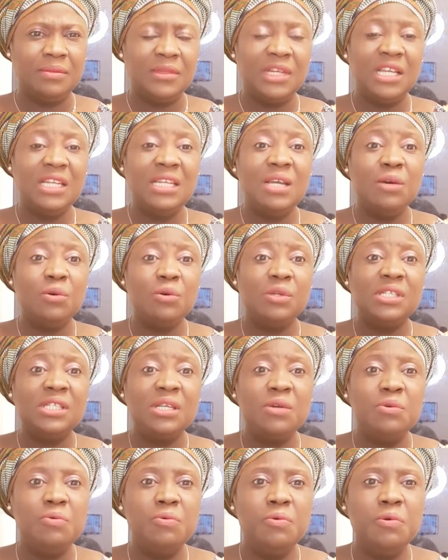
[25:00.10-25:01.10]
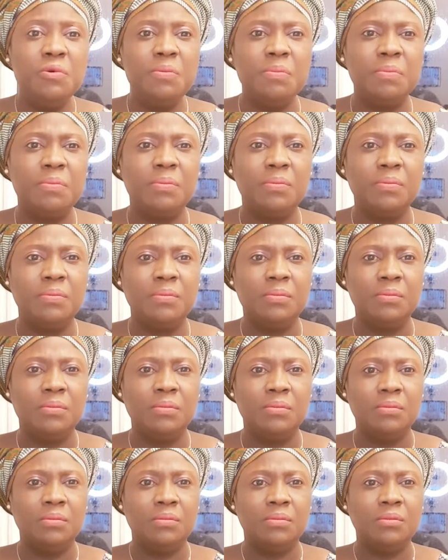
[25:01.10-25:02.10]
And there was a room
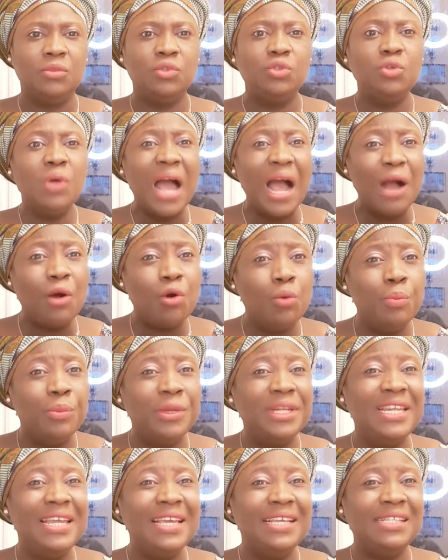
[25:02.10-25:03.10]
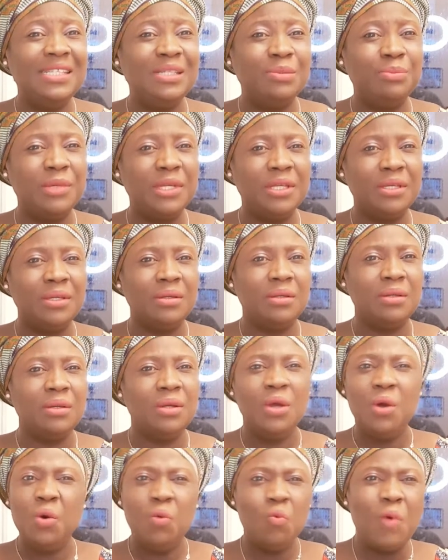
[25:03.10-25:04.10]
to accommodate me.
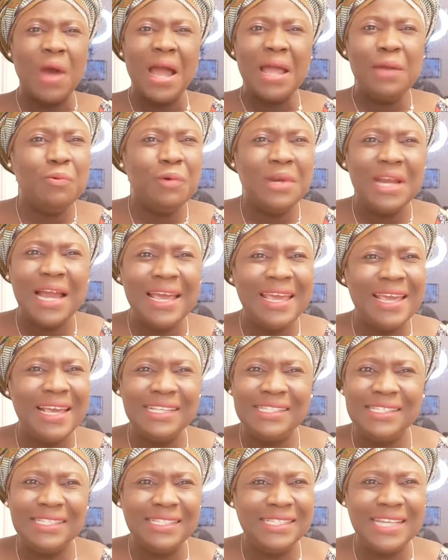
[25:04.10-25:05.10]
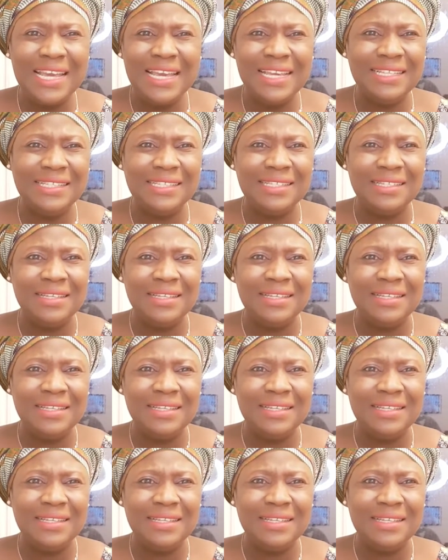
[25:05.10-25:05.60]
Why will I hesitate?